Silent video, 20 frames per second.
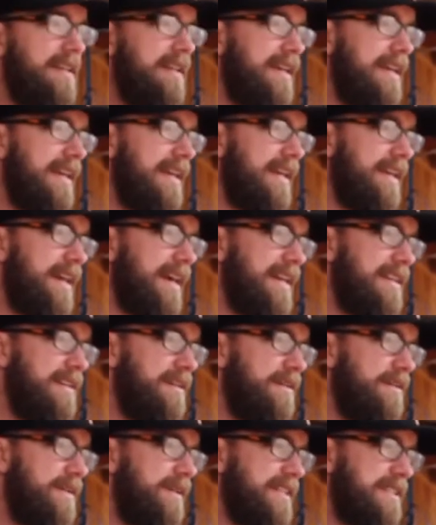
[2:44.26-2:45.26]
and I
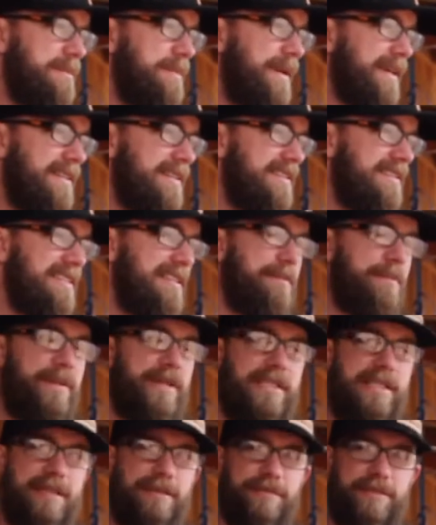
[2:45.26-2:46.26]
don't expect to see a
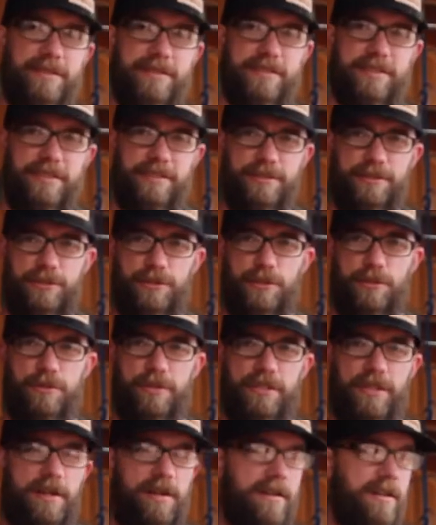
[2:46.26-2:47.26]
big difference to the short
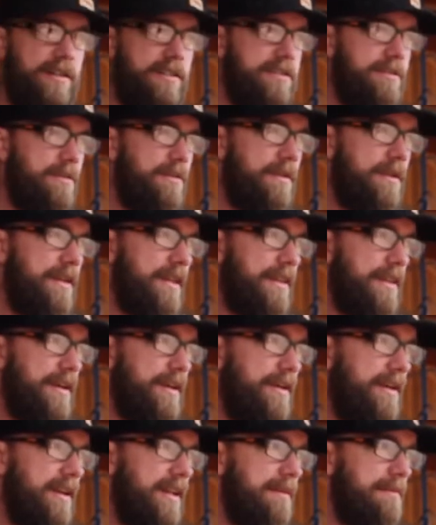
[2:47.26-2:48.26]
yardage, 20 to
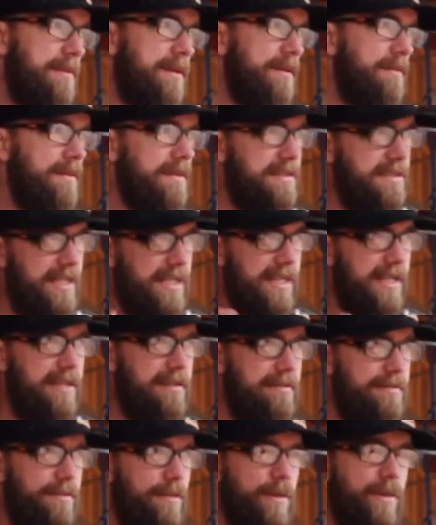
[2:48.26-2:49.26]
30, but once I get out to
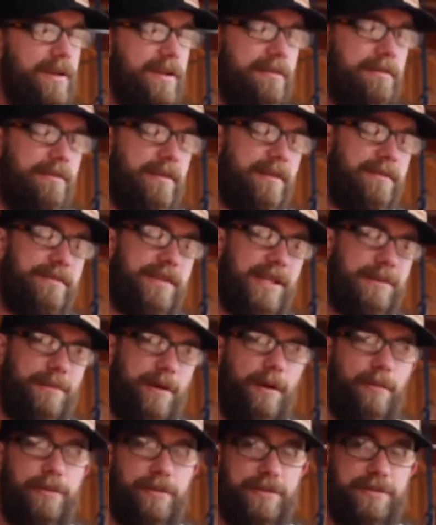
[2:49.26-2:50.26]
40 and 50, I'm
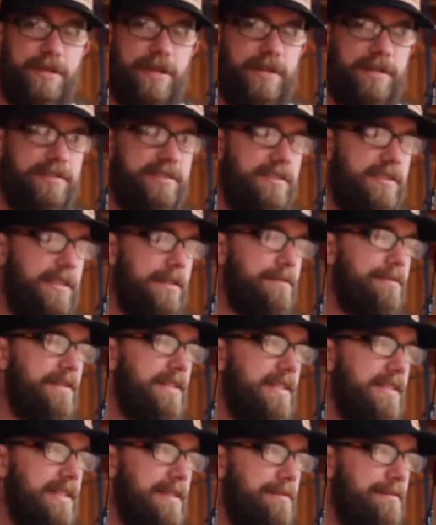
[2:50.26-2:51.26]
hoping there's not a
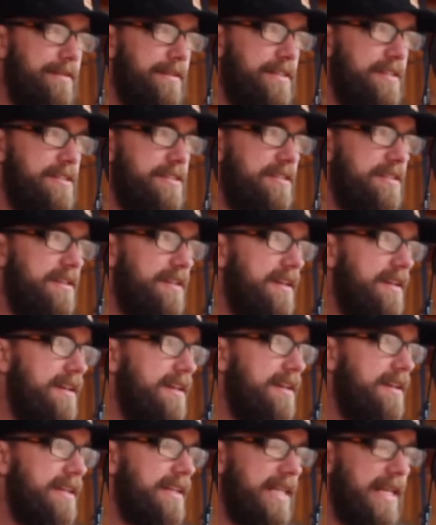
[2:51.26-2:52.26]
significant difference.
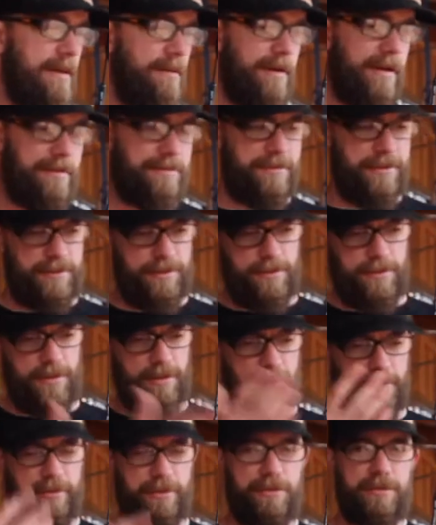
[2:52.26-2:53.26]
I will have to do a
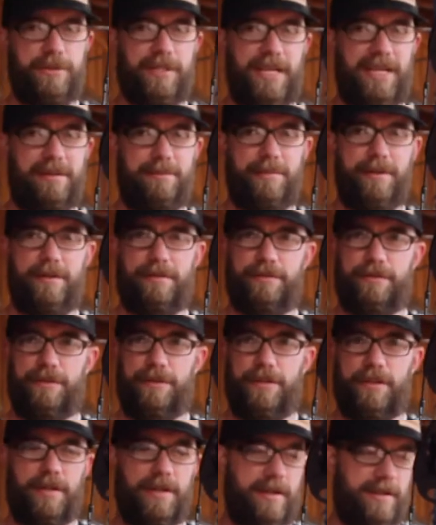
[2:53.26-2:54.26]
whole new tape for
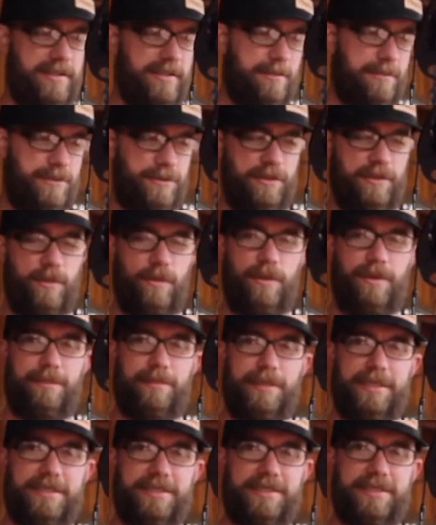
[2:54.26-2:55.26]
because I'm shooting a
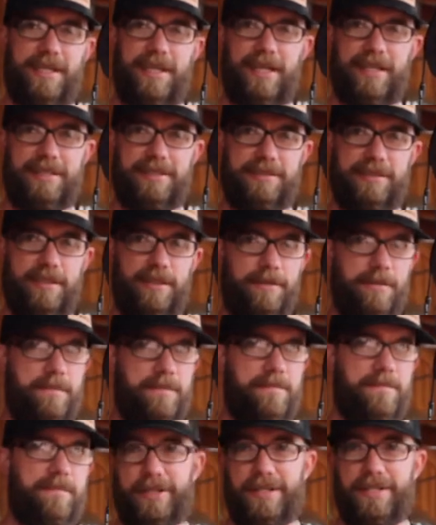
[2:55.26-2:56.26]
1-pin sight. So
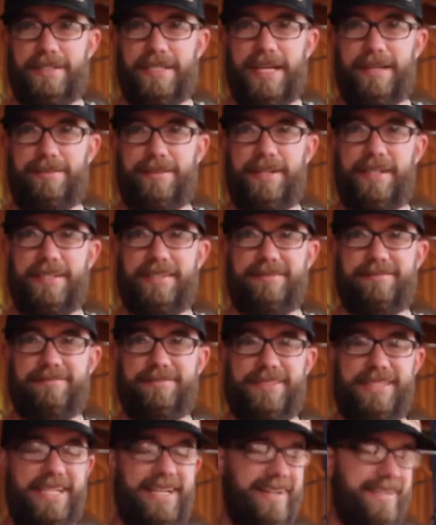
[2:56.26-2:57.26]
we're going to dive in and
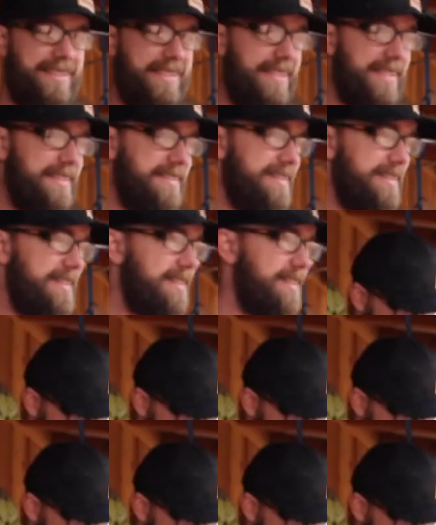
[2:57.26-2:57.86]
see how it does.